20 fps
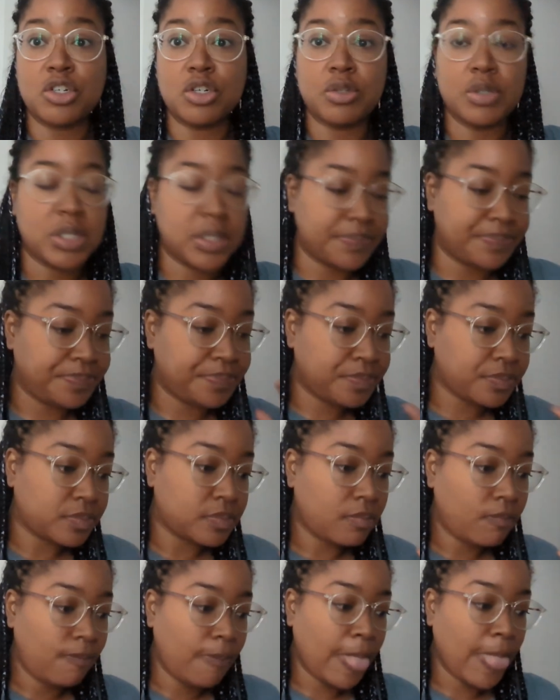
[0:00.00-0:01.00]
juice
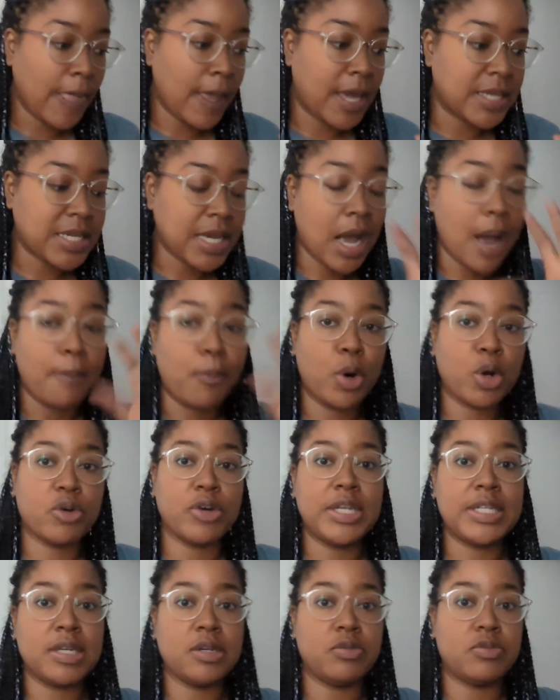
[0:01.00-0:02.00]
because I got more
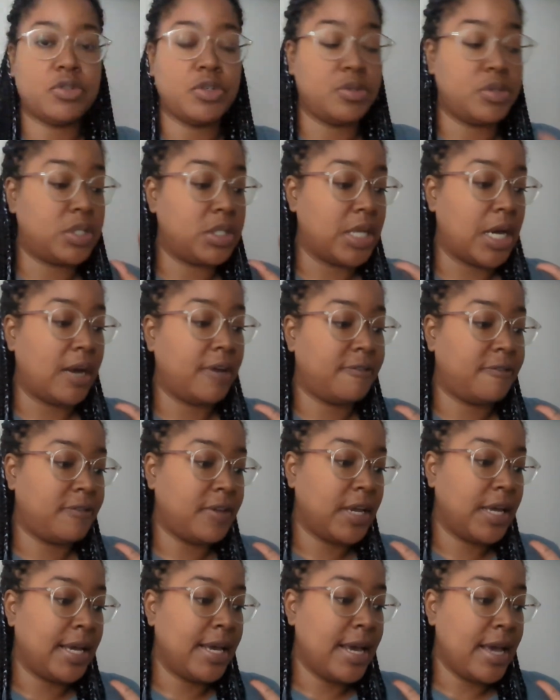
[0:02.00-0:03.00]
green juice stuff.
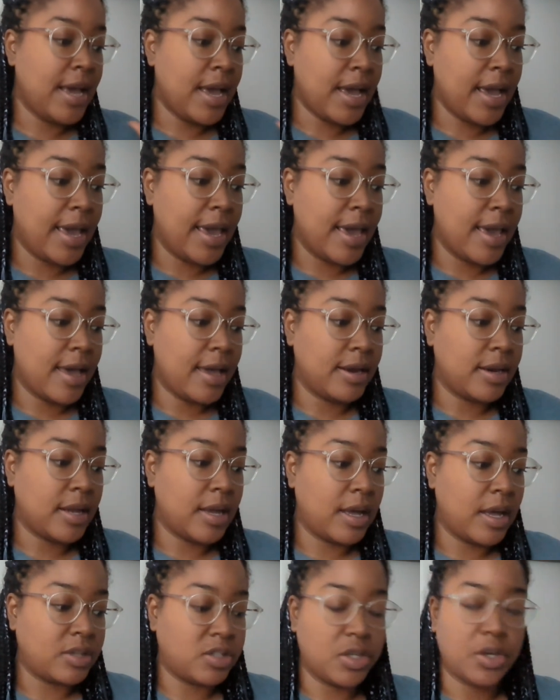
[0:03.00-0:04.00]
And uh,
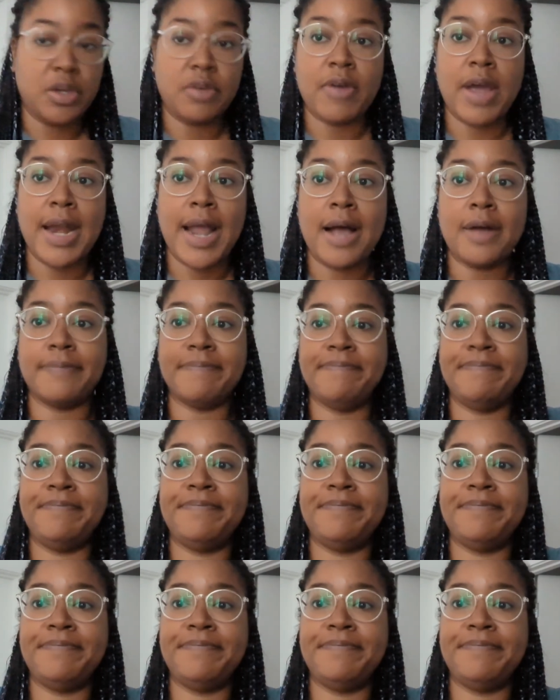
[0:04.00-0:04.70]
I'll show you right now.